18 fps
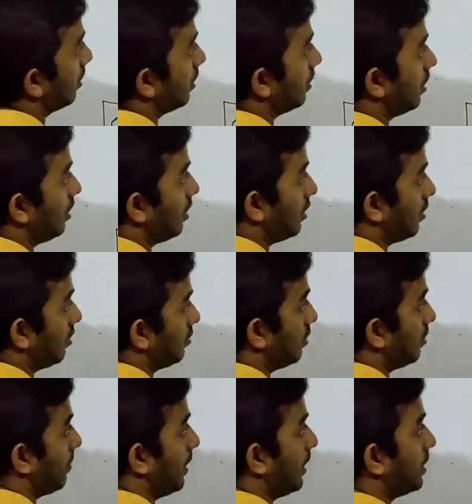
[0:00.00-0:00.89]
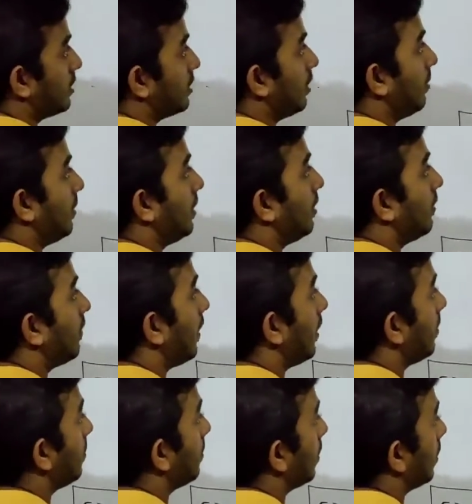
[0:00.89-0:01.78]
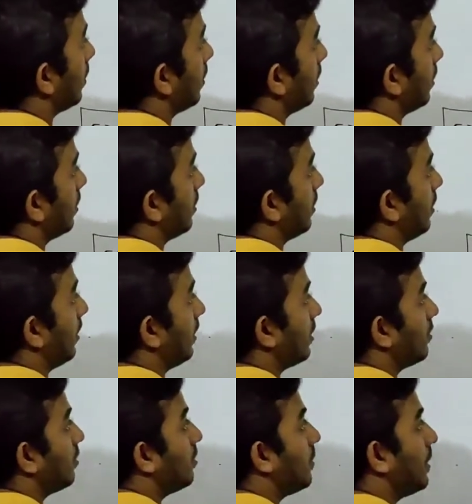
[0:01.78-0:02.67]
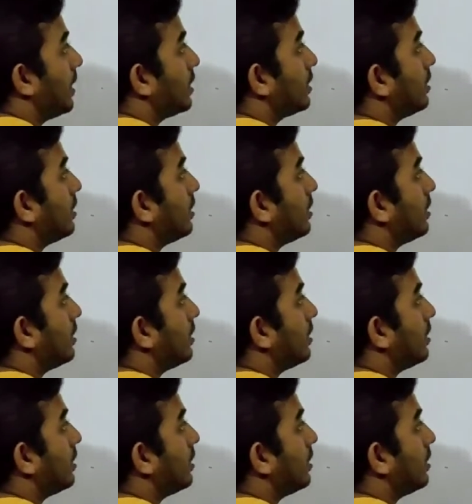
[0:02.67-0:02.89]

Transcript: 3000 minus 75. 3000 minus